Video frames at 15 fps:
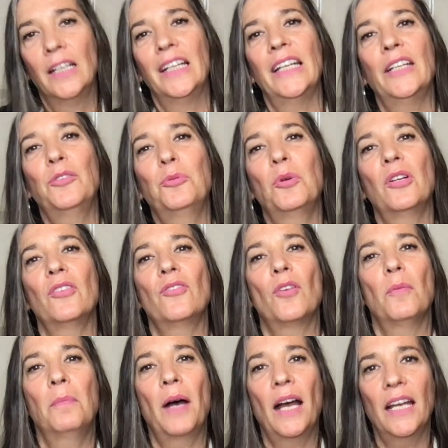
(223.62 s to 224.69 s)
it was
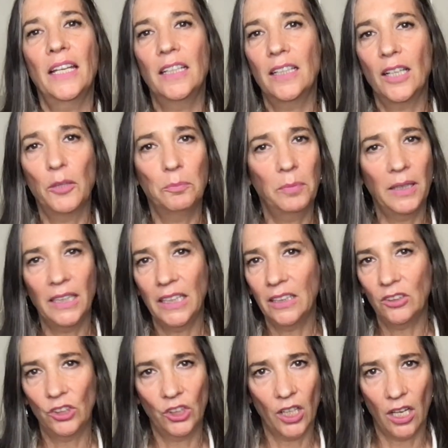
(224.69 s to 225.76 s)
by
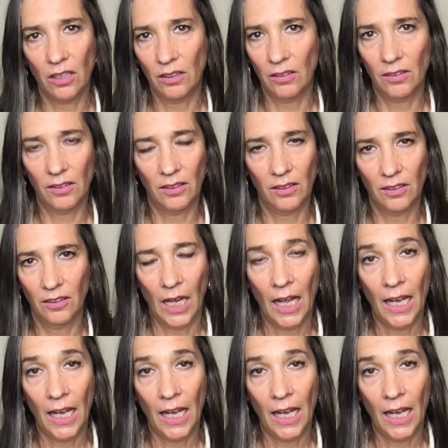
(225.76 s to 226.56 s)
complete chance.